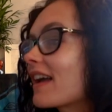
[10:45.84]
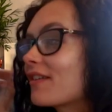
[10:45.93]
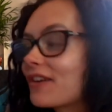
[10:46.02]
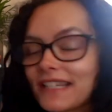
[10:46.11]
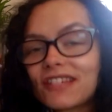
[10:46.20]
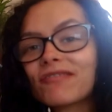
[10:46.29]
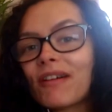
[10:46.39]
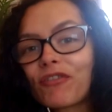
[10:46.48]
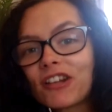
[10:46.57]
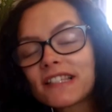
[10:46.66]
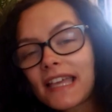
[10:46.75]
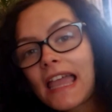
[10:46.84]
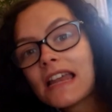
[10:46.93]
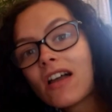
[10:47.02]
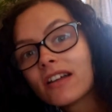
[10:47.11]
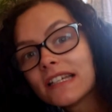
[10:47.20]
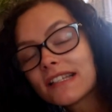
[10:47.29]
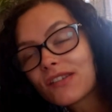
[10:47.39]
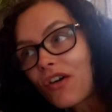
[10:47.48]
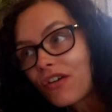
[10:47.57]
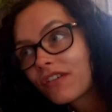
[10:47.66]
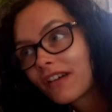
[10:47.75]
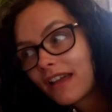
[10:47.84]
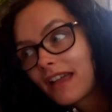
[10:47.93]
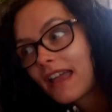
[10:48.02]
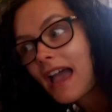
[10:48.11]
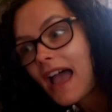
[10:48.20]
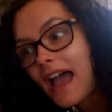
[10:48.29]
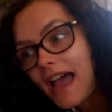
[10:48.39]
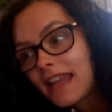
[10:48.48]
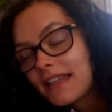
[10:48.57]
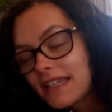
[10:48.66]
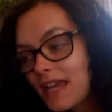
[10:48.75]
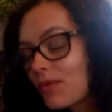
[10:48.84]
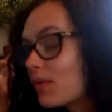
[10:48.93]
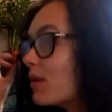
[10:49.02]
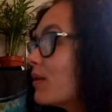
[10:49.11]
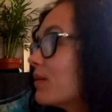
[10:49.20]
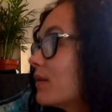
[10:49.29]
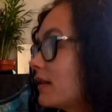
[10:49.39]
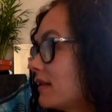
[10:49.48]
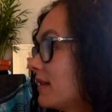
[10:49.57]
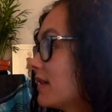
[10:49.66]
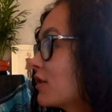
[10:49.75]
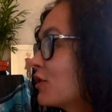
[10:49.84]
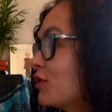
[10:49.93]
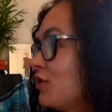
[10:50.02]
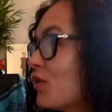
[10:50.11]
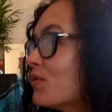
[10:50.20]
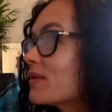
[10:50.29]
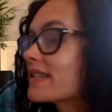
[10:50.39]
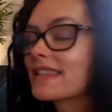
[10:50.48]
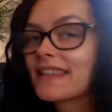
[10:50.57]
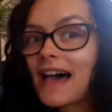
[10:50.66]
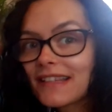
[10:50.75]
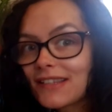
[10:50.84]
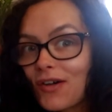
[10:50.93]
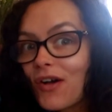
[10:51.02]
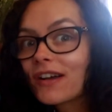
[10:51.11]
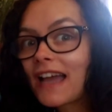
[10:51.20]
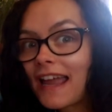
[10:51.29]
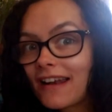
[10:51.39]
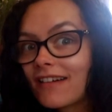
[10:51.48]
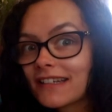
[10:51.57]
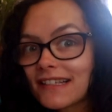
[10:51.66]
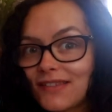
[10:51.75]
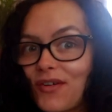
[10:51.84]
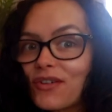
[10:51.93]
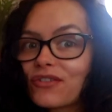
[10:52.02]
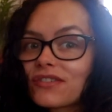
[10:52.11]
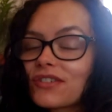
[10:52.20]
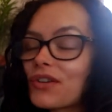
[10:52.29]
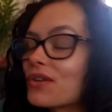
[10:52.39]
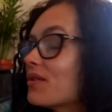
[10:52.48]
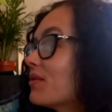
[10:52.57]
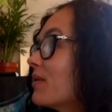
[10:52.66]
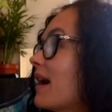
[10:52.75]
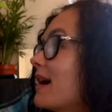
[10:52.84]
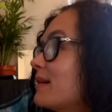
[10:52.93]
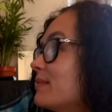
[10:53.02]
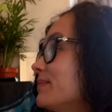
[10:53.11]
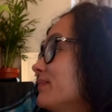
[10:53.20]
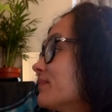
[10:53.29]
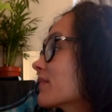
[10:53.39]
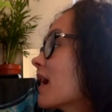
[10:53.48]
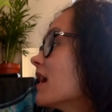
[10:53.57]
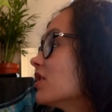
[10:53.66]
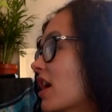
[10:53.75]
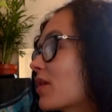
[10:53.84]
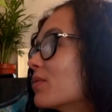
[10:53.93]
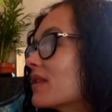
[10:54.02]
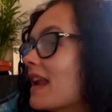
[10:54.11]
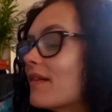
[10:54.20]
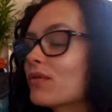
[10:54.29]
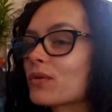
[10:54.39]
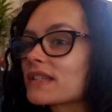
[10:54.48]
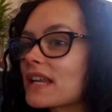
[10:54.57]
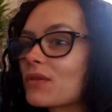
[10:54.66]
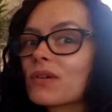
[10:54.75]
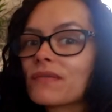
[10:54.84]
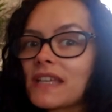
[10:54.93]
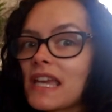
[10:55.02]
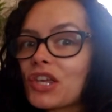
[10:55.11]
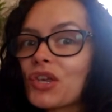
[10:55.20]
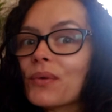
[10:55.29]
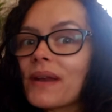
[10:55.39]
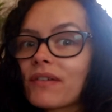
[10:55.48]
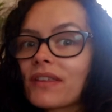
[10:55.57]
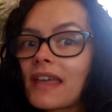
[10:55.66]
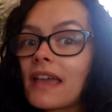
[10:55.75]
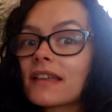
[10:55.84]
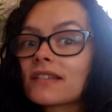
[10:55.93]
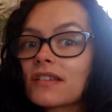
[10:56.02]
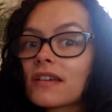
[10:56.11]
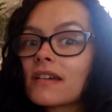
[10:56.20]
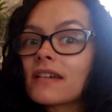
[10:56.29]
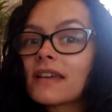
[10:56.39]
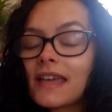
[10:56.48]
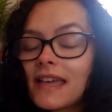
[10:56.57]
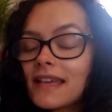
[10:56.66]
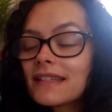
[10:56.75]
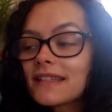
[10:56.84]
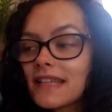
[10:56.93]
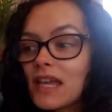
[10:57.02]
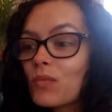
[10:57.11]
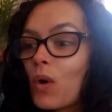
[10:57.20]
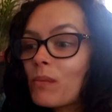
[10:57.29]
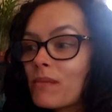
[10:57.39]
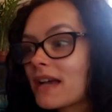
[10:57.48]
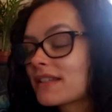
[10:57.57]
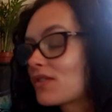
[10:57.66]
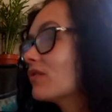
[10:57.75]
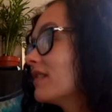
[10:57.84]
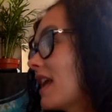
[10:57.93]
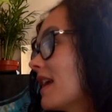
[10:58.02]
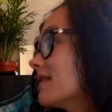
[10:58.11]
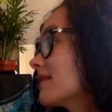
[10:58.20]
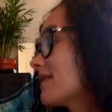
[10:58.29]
I got it to reference a Kehlani song and it will use that song, Kehlani's songs, to um, check all the levels and all of the EQ and everything to see what my song needs.